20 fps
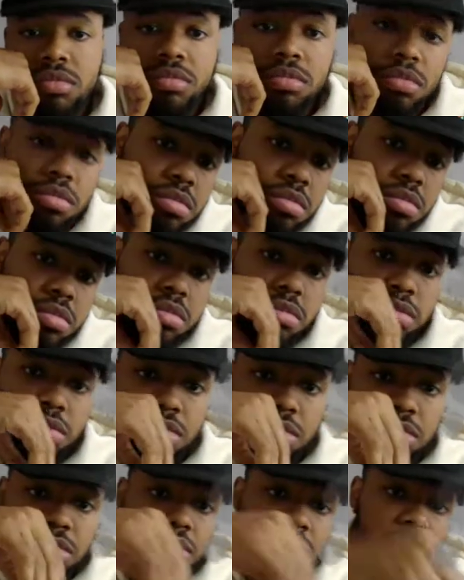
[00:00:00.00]
gunshot.
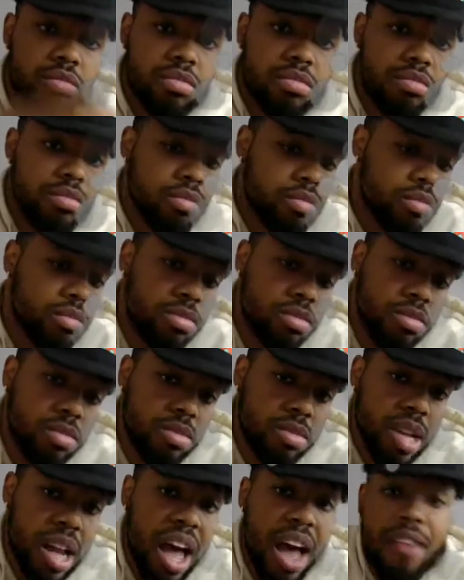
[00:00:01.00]
Oh, my jewels on me, T.
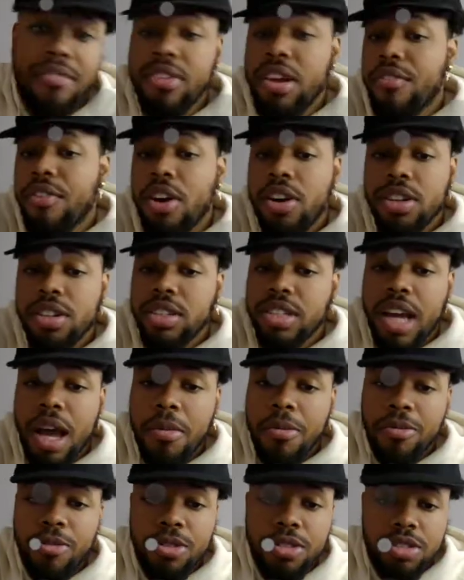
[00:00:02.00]
I've never heard of this guy
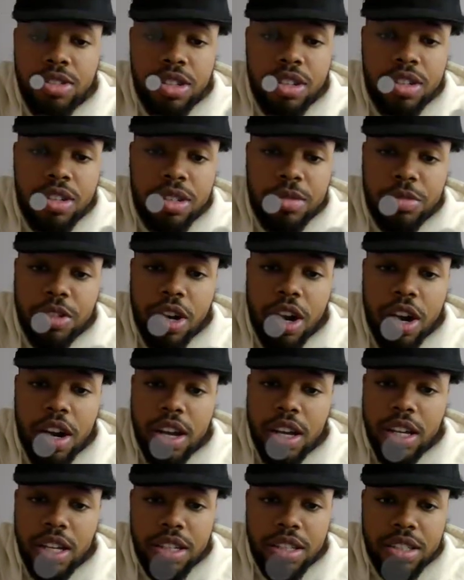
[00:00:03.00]
before, so I'm
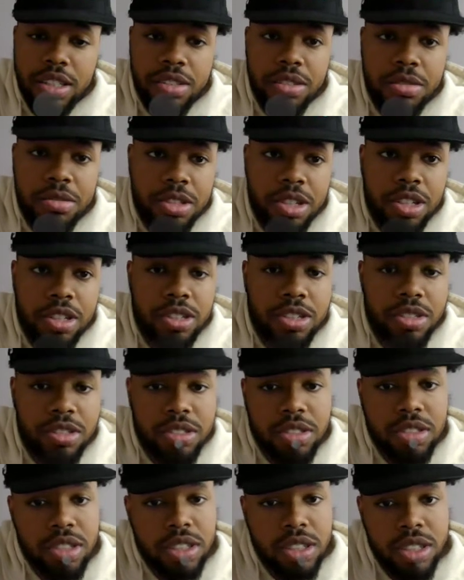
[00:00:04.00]
sorry. With
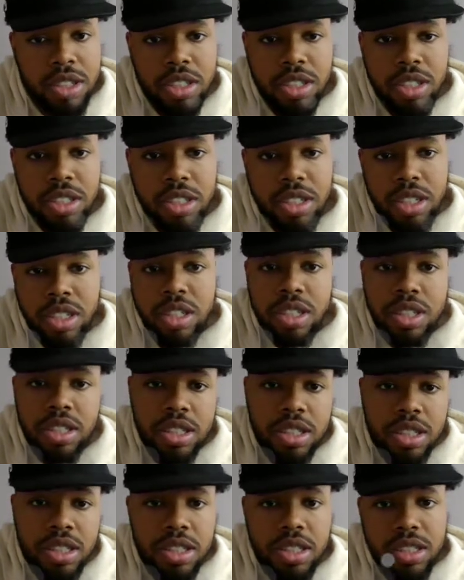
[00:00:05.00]
me, if you're moving, we'd
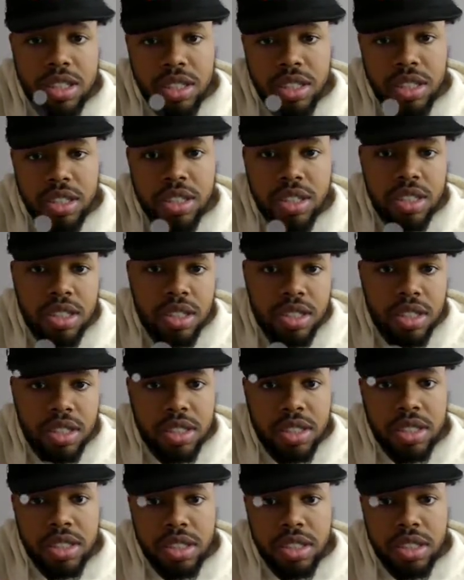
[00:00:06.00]
get burnt up. And I heard